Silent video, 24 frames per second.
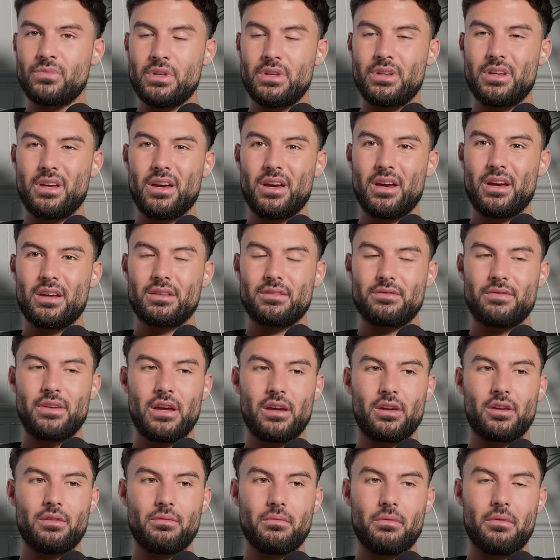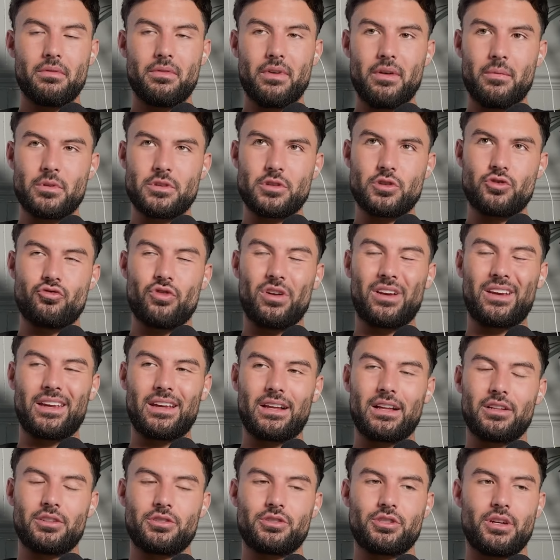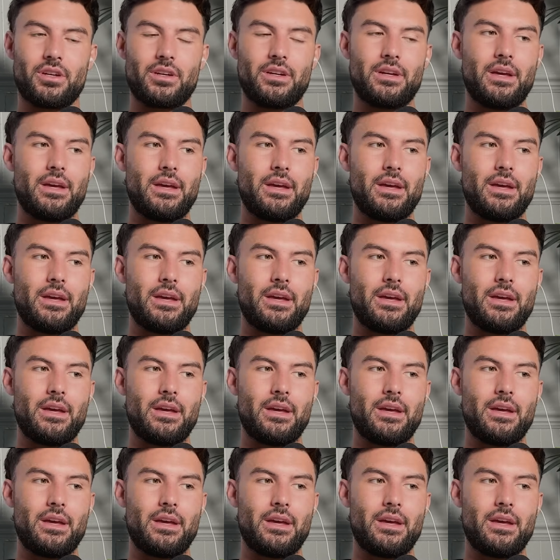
Yeah, it's very much a drinking culture.